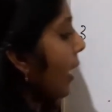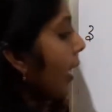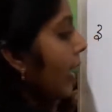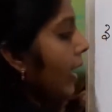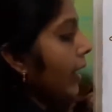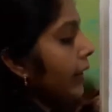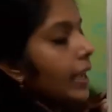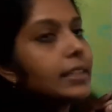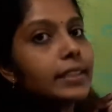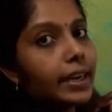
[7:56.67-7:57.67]
And the
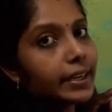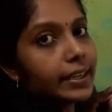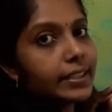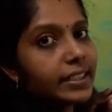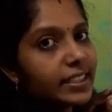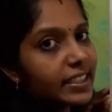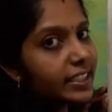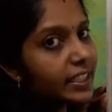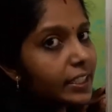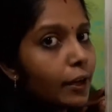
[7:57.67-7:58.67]
external resistance
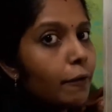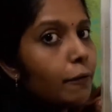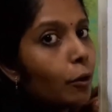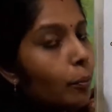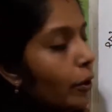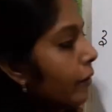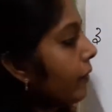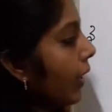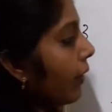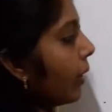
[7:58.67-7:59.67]
is 4.5.
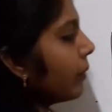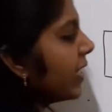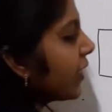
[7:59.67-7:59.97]
I'm just